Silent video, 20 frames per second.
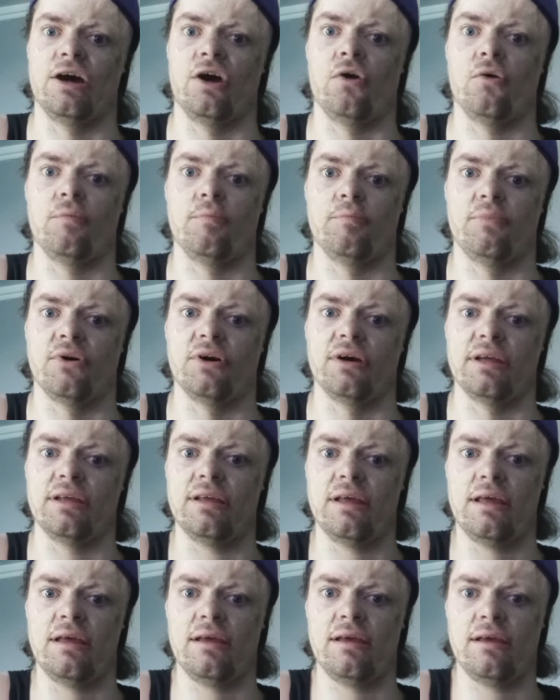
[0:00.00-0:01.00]
No,
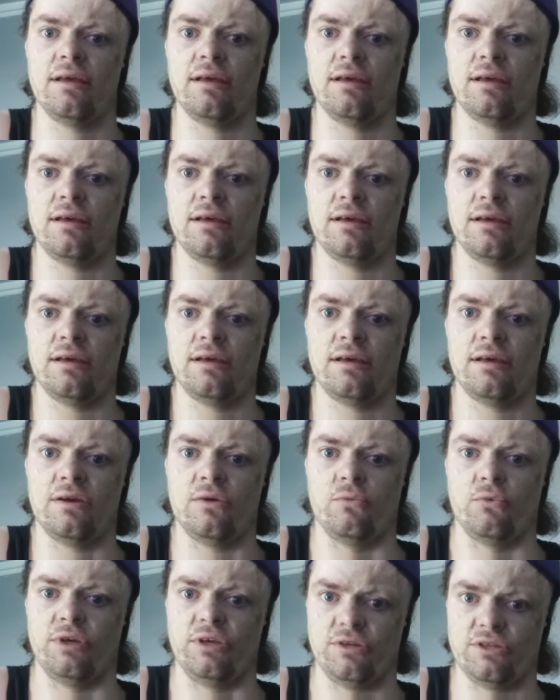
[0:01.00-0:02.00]
but
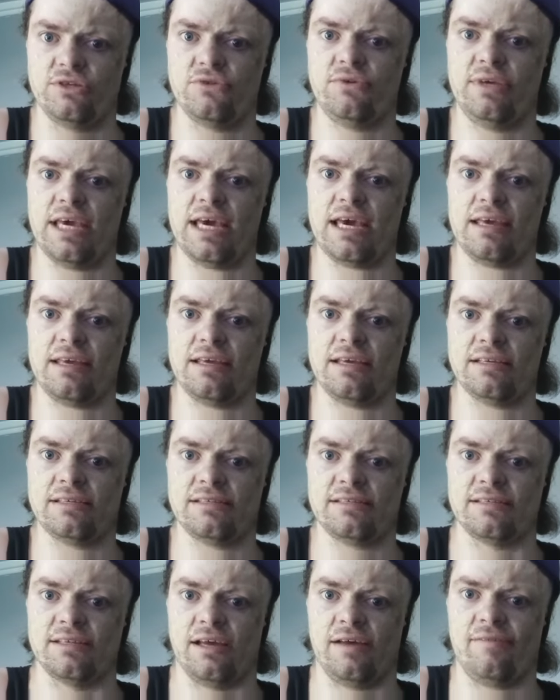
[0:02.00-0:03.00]
what you do get
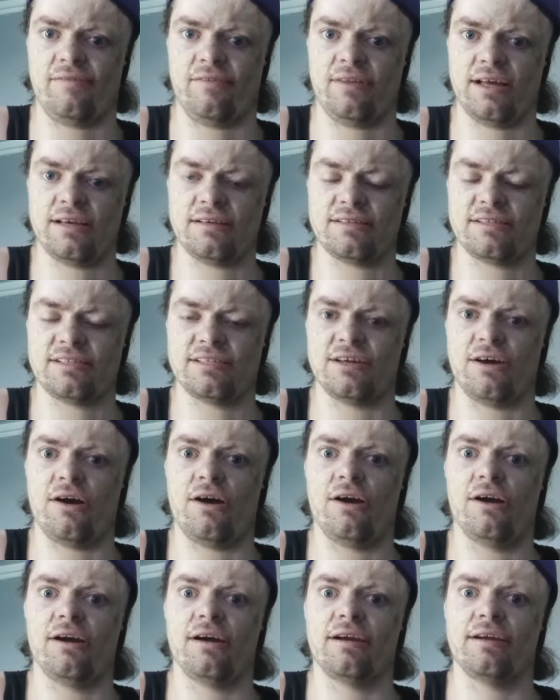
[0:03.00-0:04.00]
is stuff like
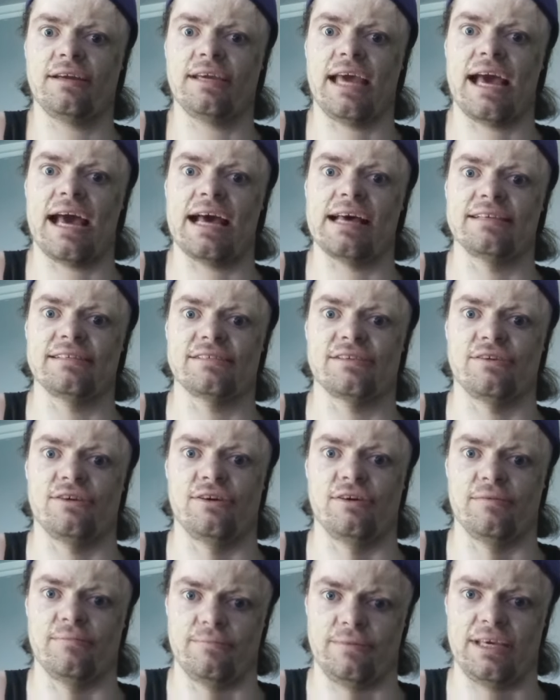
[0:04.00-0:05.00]

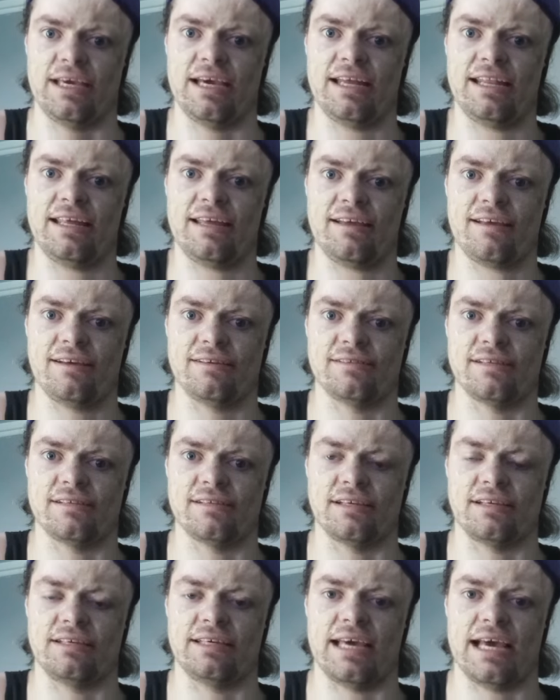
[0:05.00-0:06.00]
sarcasm. Get it? Because
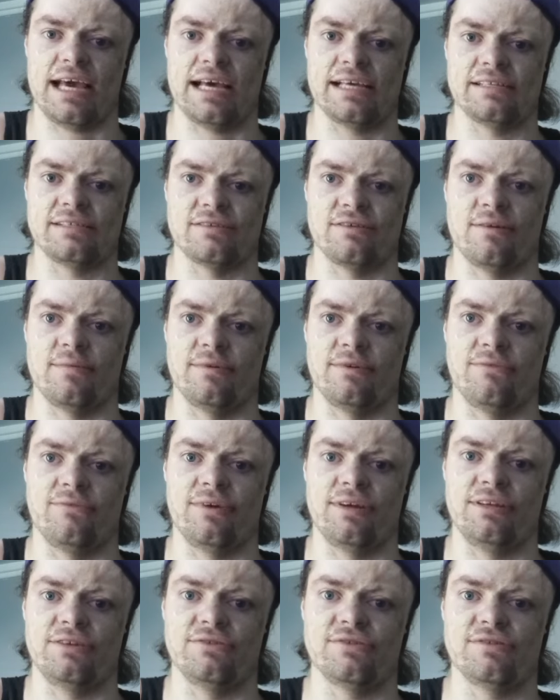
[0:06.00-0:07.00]
it's a chasm, and
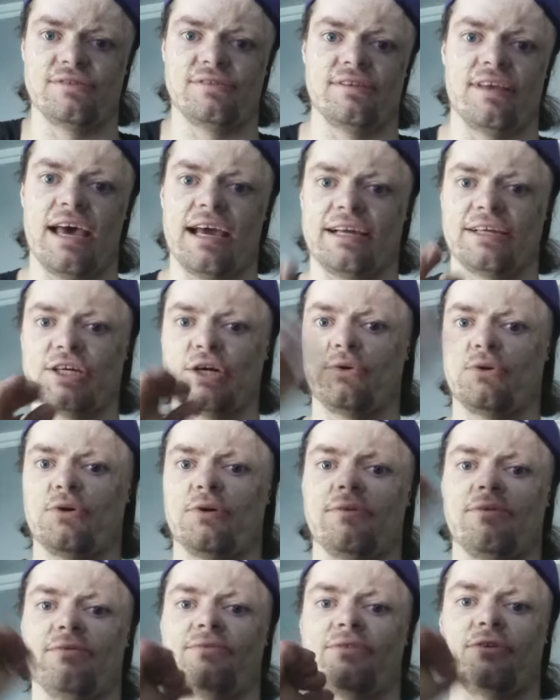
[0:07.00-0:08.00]
when you echo
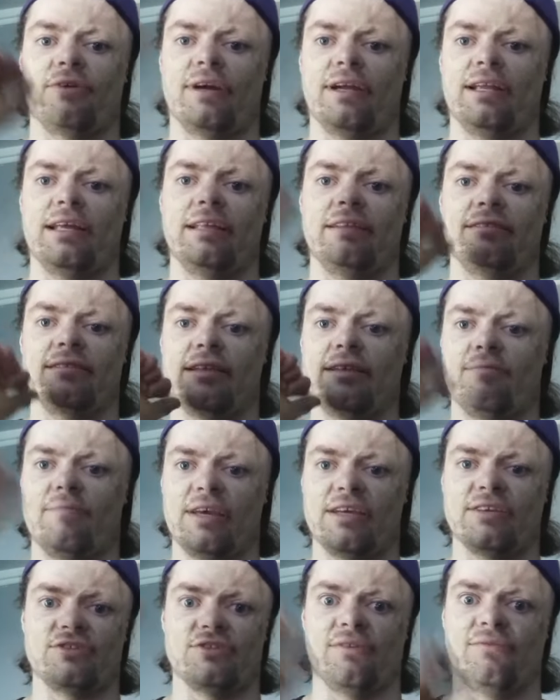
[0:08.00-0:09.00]
over it, it, it
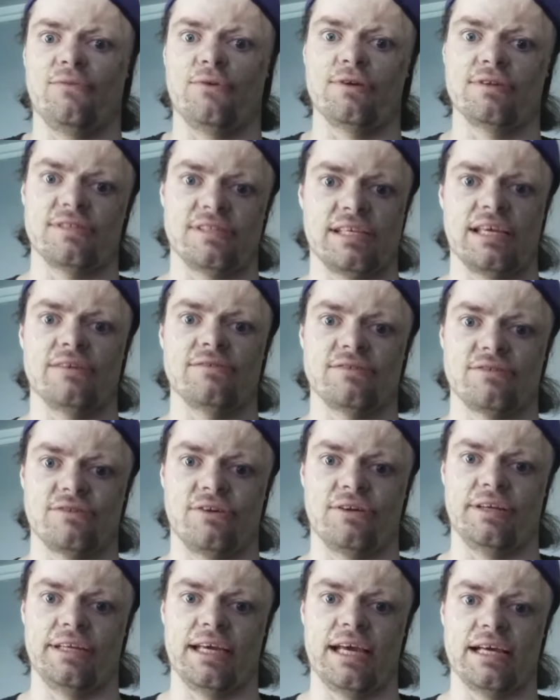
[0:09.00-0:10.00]
makes your voice sound
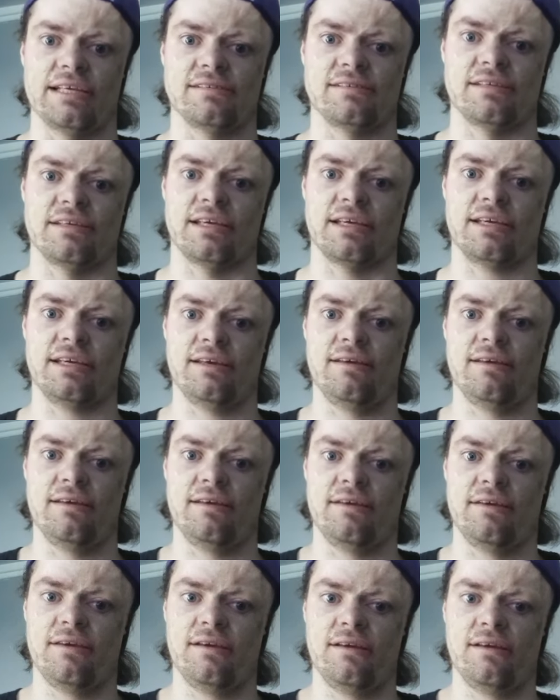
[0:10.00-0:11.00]
sarcastic.
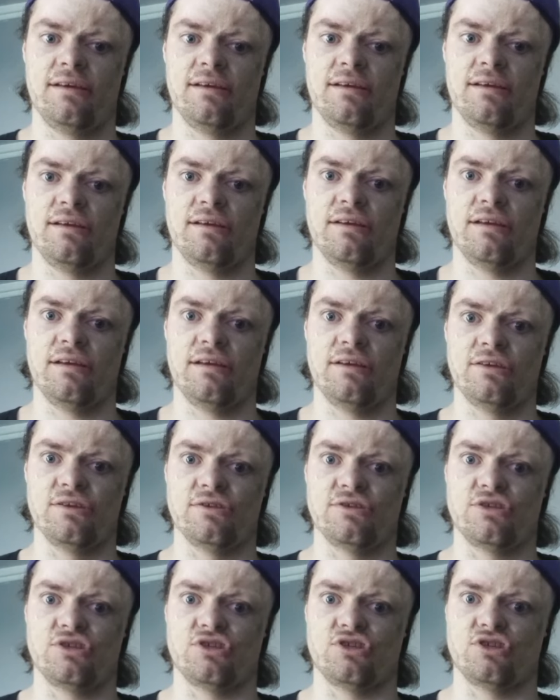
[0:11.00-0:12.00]

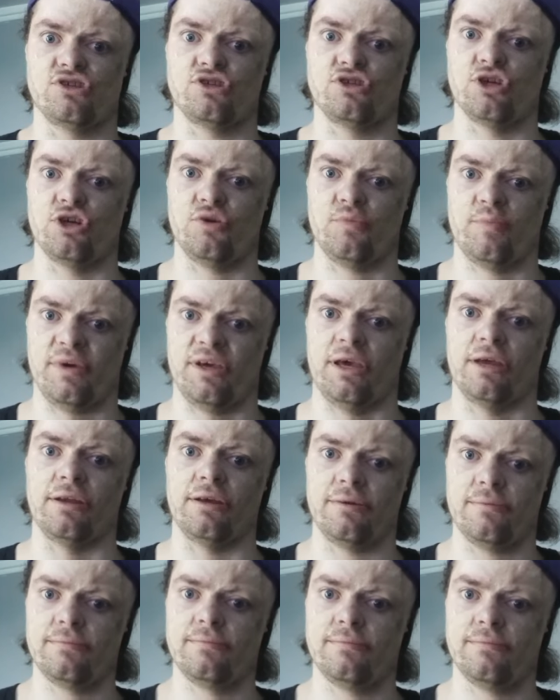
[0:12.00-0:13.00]

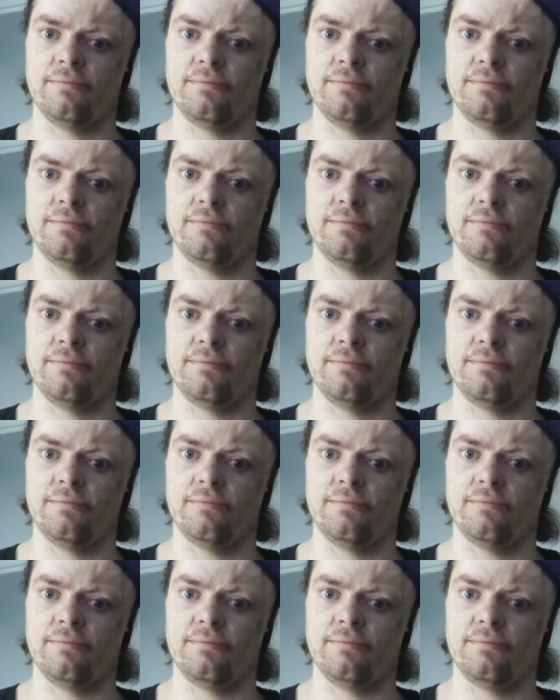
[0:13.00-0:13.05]
Stupid.